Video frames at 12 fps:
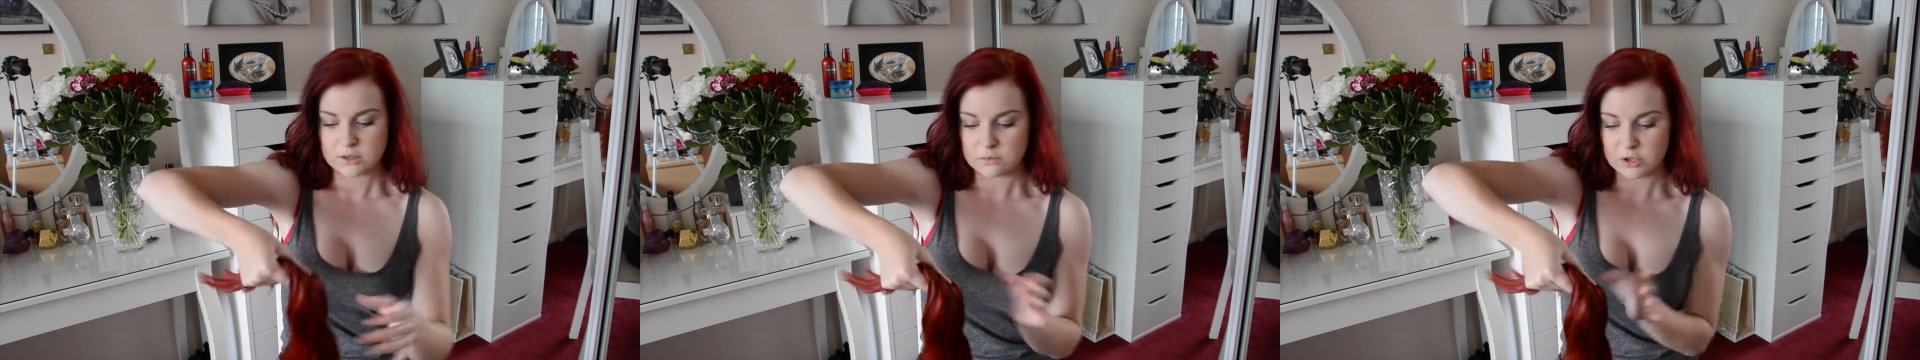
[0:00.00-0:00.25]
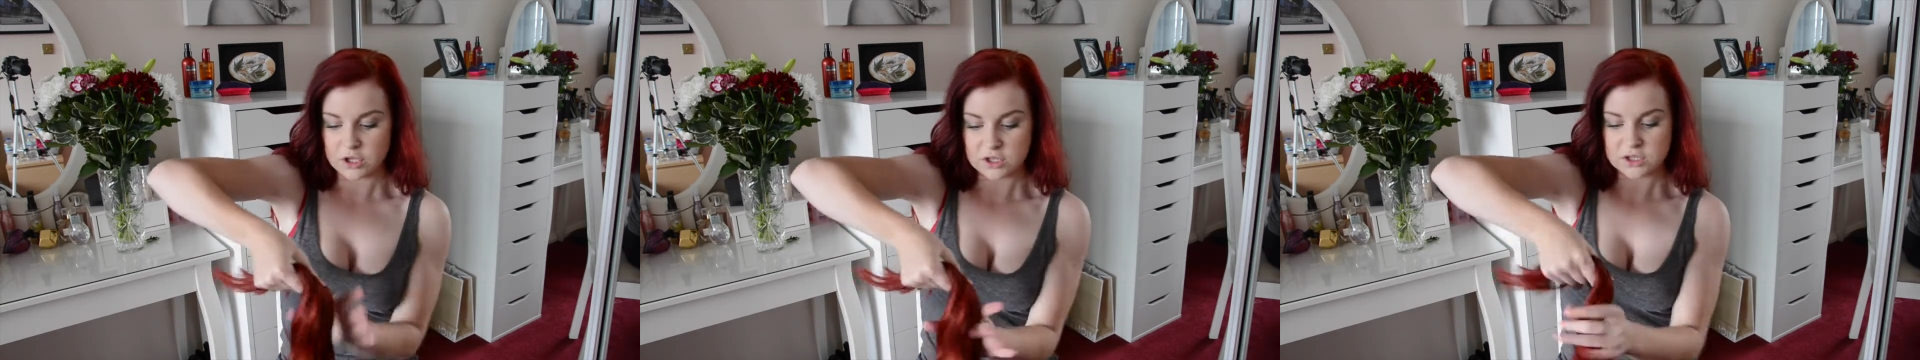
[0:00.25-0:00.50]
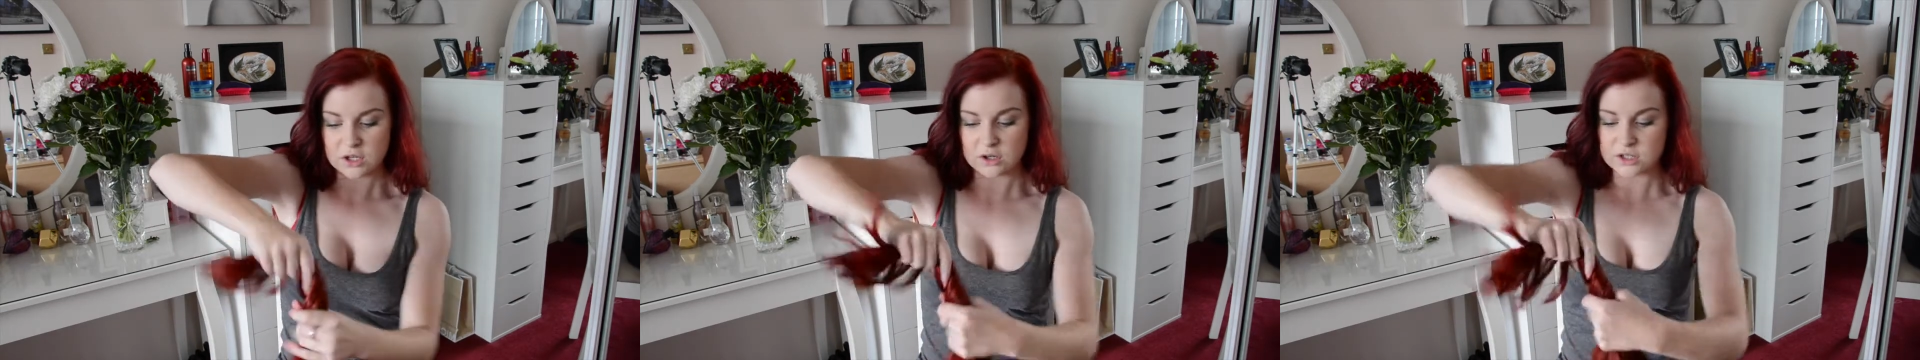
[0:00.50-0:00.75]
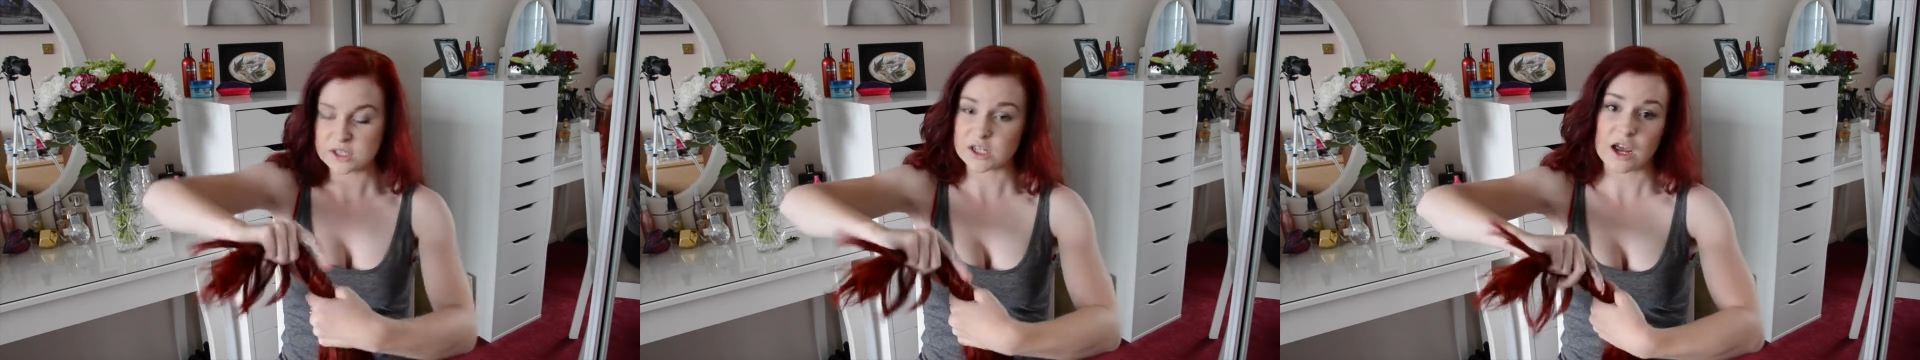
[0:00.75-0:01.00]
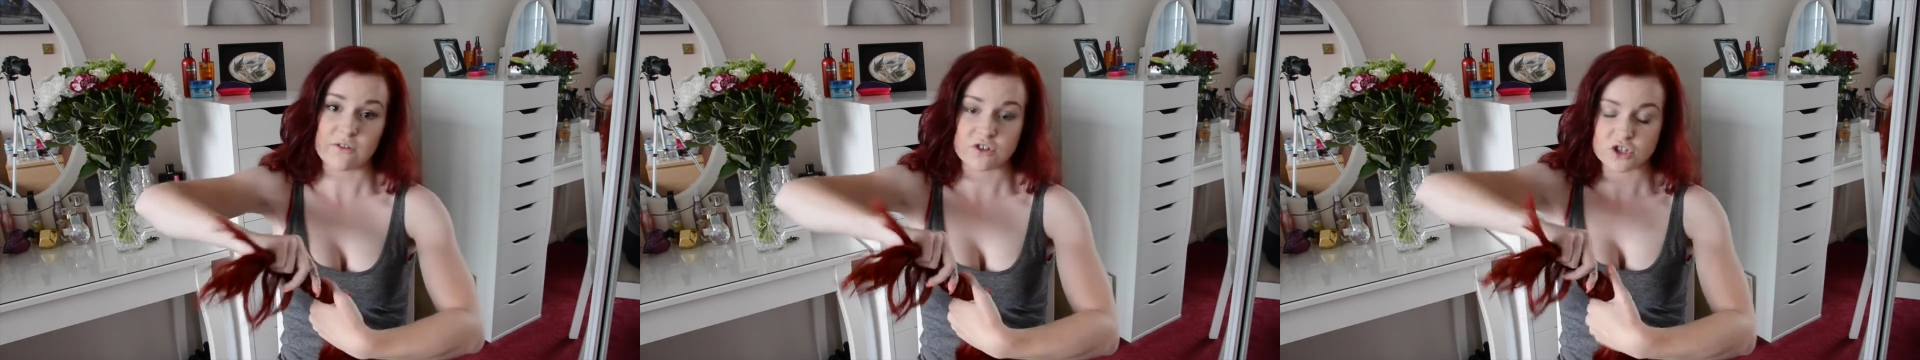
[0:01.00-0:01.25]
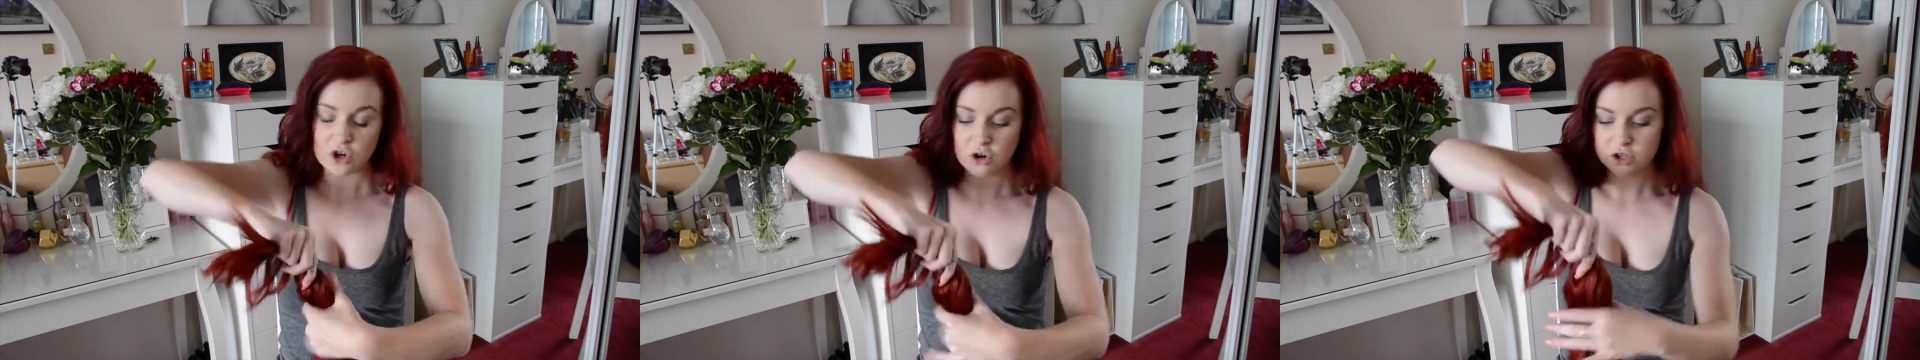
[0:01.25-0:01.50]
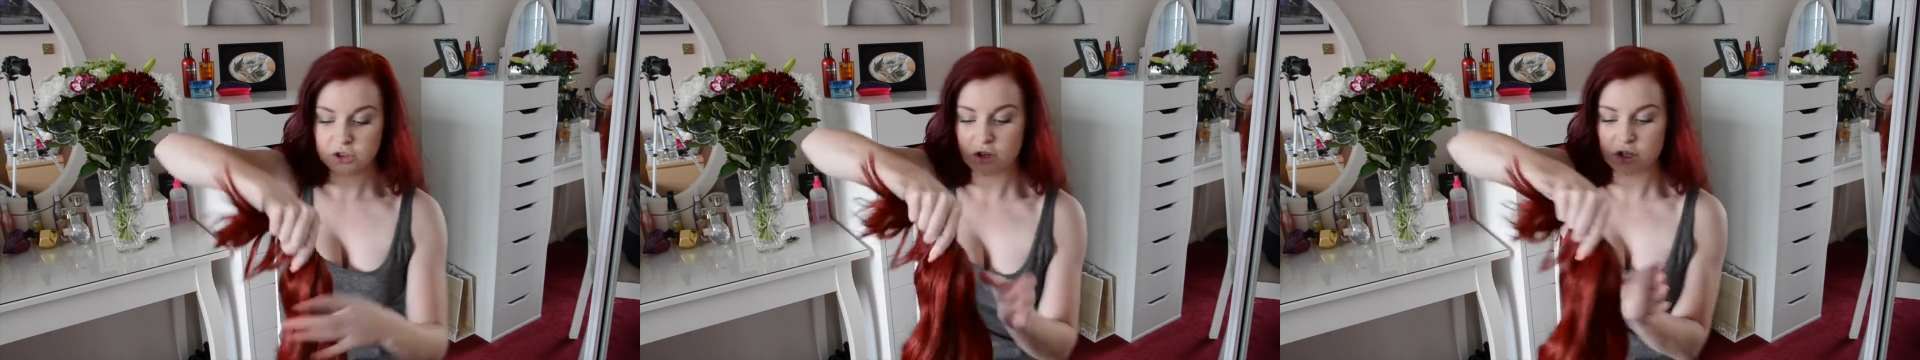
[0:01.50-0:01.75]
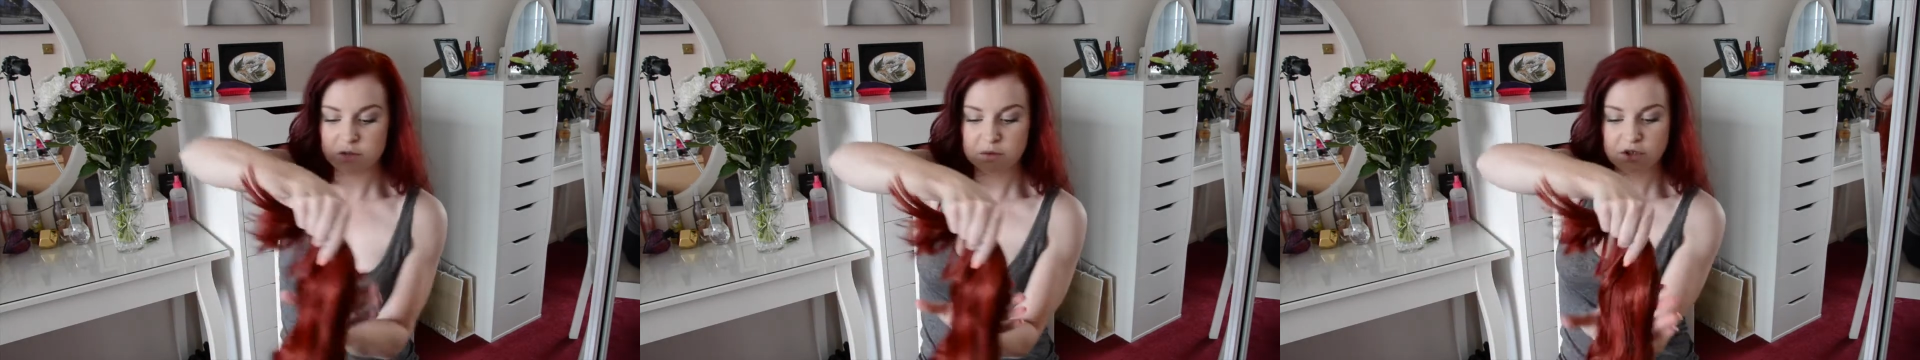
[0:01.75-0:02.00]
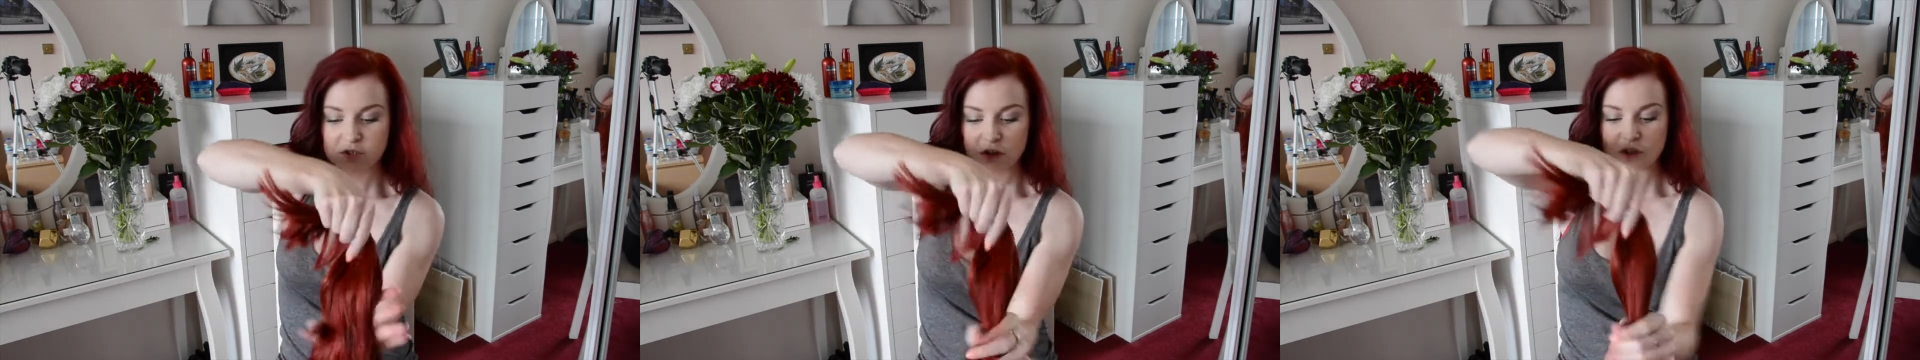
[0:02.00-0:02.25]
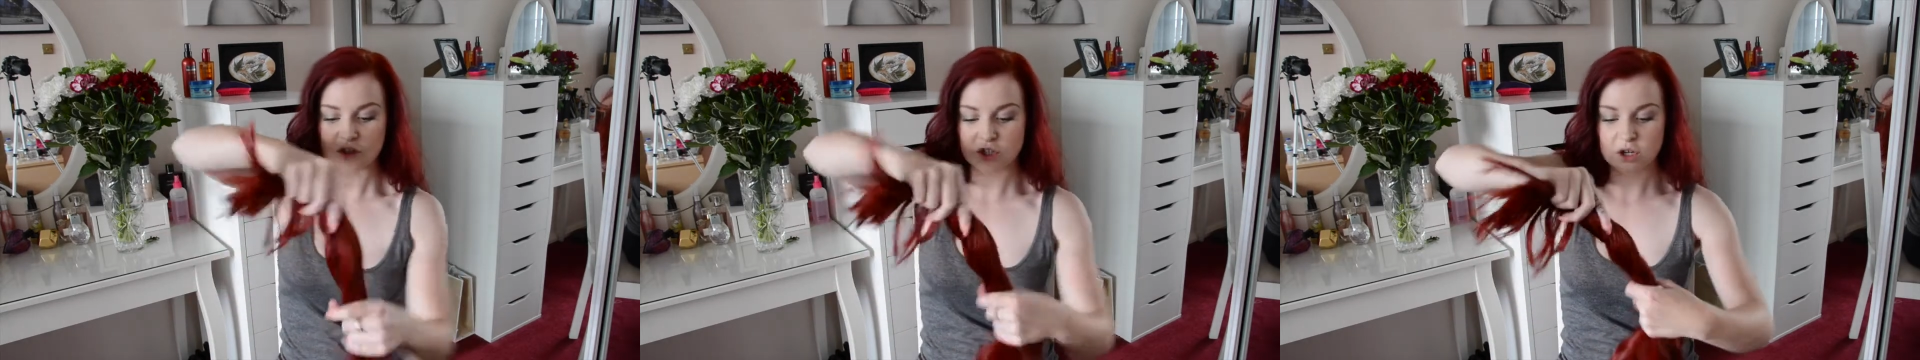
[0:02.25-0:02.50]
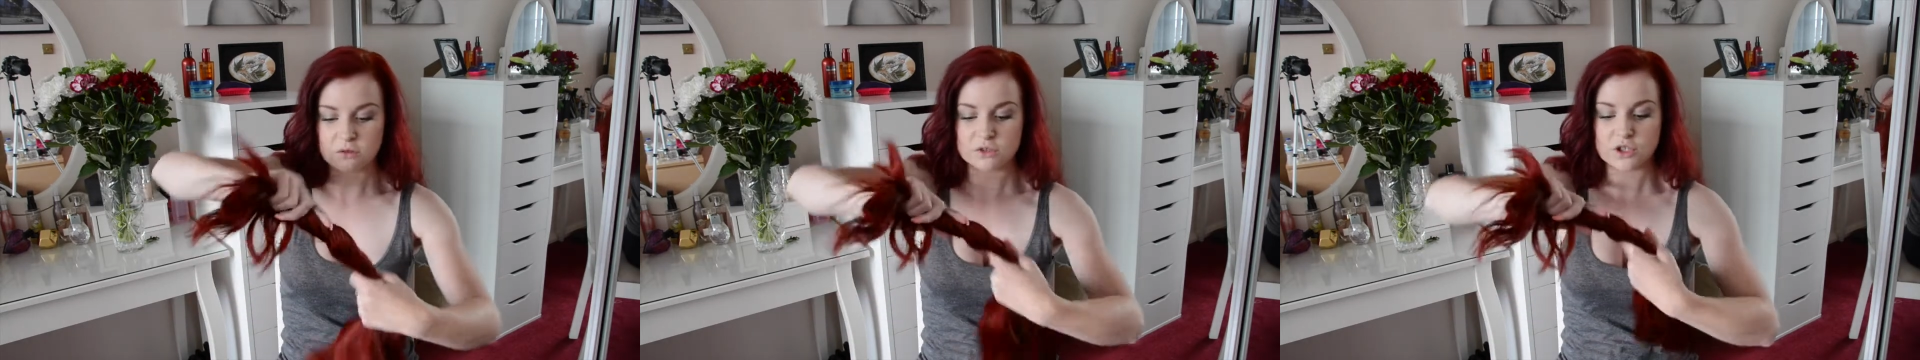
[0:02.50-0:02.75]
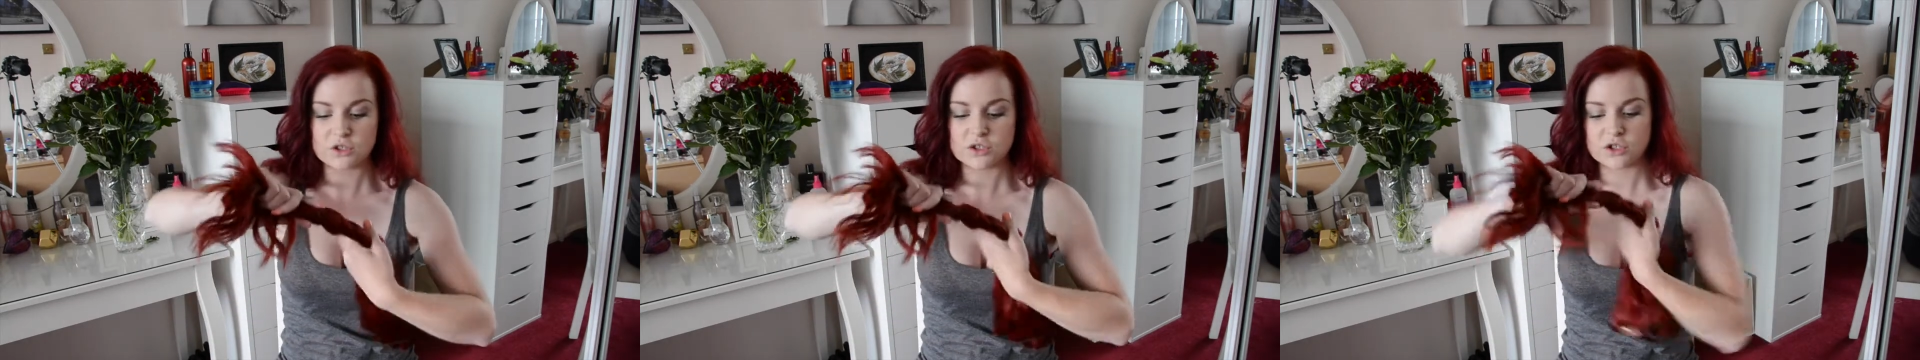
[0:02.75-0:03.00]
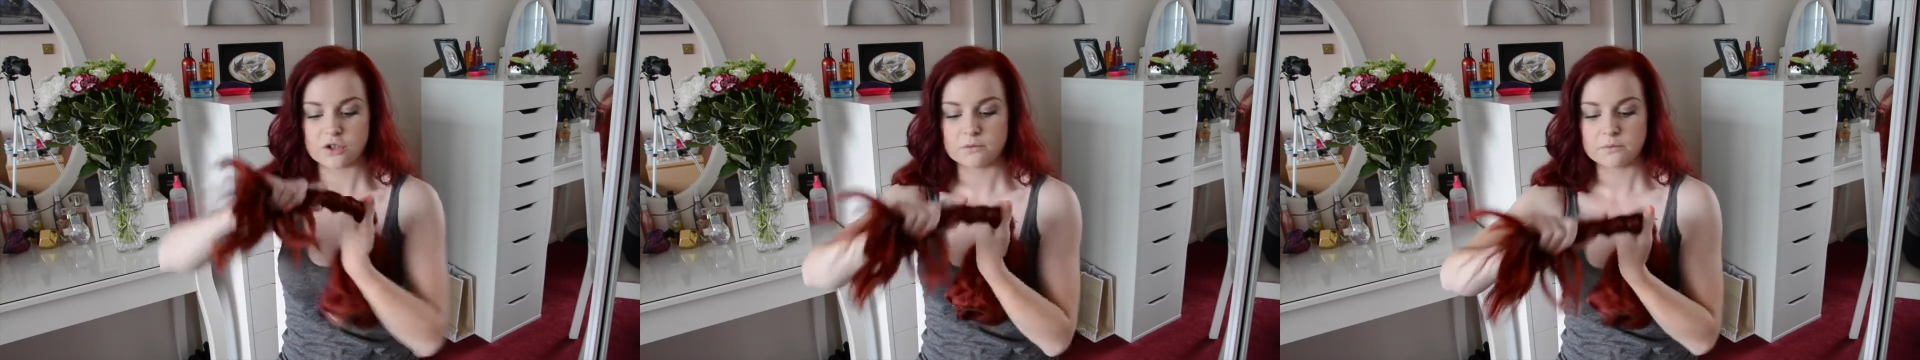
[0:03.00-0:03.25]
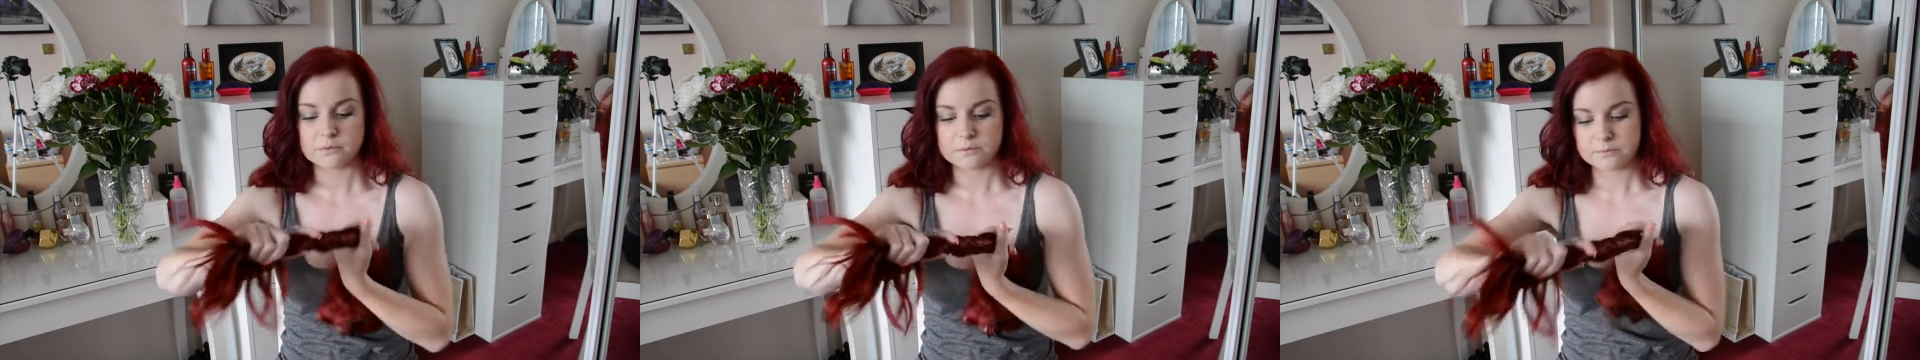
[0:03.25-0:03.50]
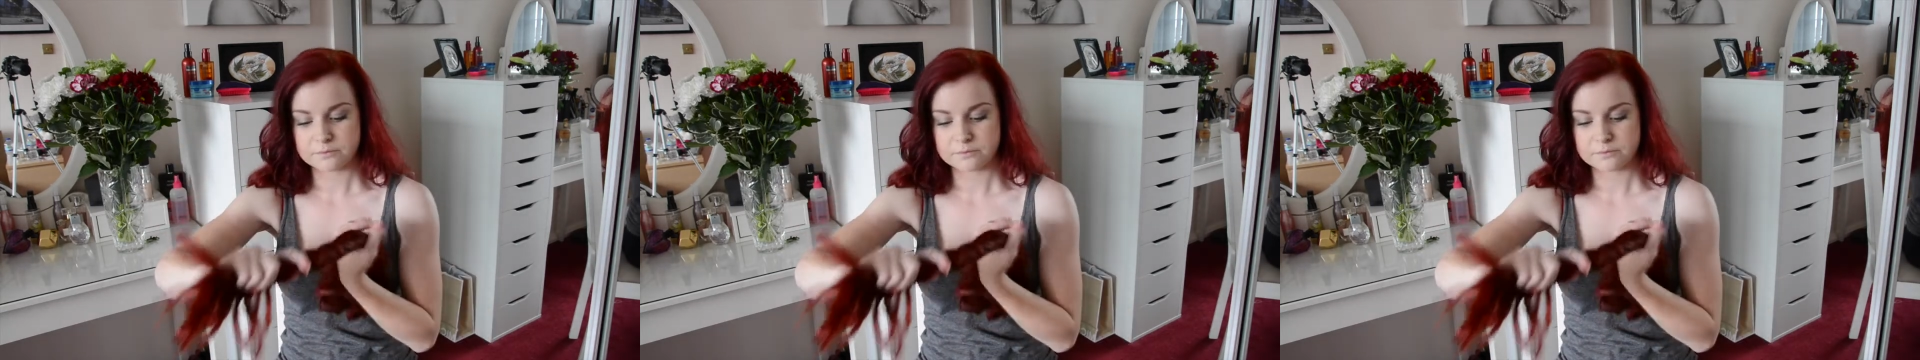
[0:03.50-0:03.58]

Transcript: because I still haven't dyed those because I just don't use them.